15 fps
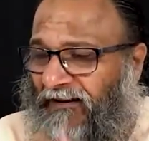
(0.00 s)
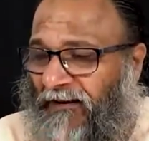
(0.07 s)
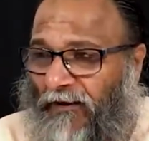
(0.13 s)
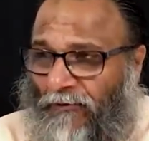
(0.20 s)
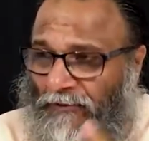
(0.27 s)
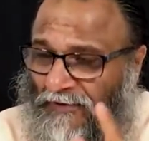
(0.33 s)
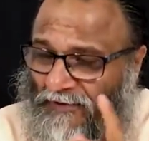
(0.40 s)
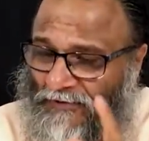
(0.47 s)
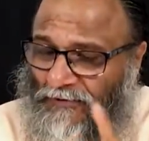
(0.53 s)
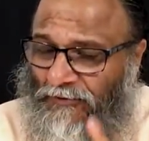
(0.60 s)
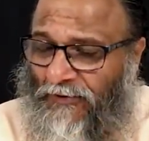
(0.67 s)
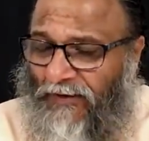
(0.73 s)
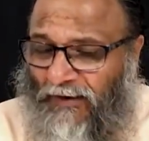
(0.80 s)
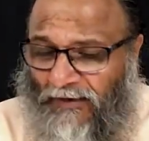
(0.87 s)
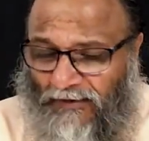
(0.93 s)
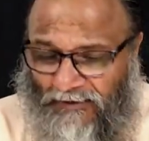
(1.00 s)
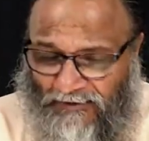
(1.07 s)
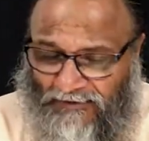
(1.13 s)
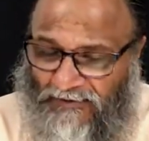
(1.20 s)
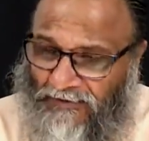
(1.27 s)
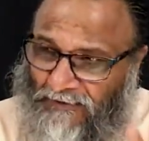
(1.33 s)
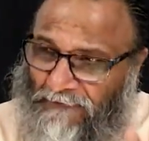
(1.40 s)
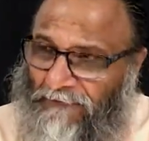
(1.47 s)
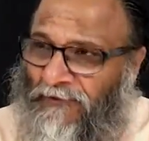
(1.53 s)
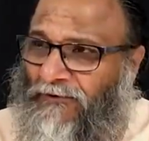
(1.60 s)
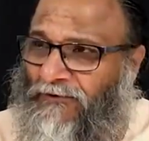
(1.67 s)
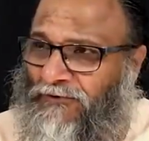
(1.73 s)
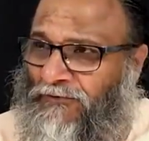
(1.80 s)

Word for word: Now Ishvara is a different